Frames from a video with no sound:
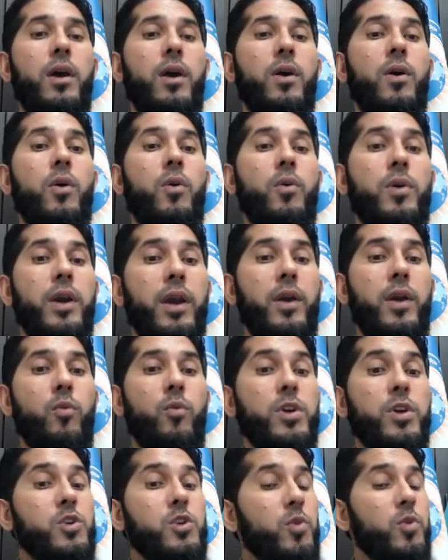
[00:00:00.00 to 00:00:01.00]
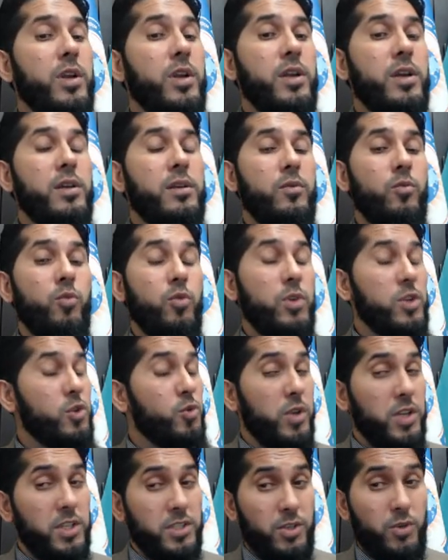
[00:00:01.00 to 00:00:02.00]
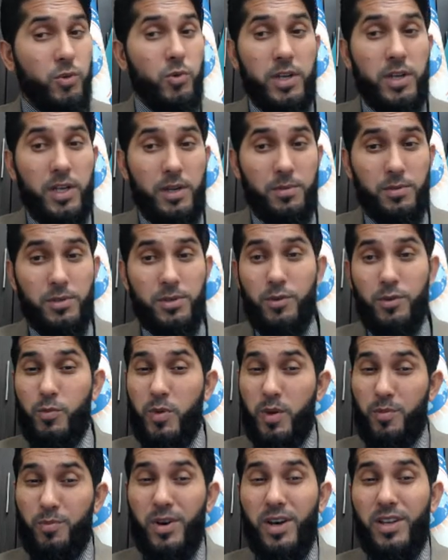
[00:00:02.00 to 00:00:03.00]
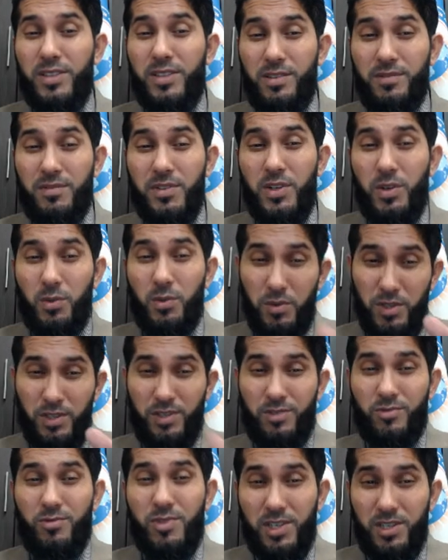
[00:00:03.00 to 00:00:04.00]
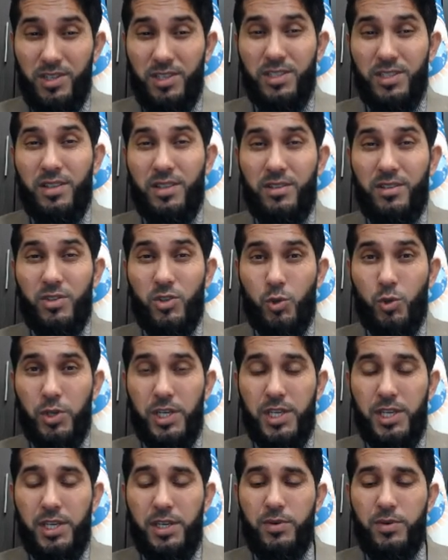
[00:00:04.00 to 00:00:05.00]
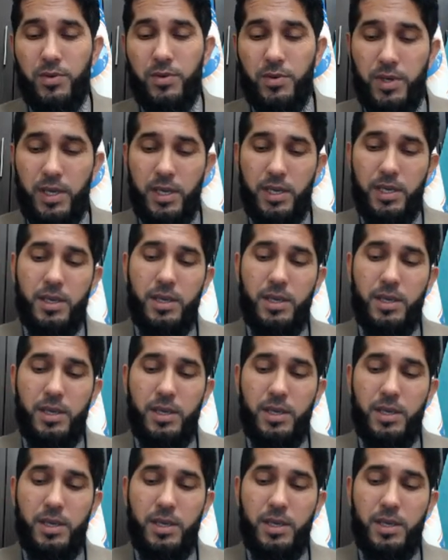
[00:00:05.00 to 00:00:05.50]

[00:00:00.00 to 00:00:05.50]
Okay, which one is the correct option? You may pause the video. This question is a little tricky. Okay.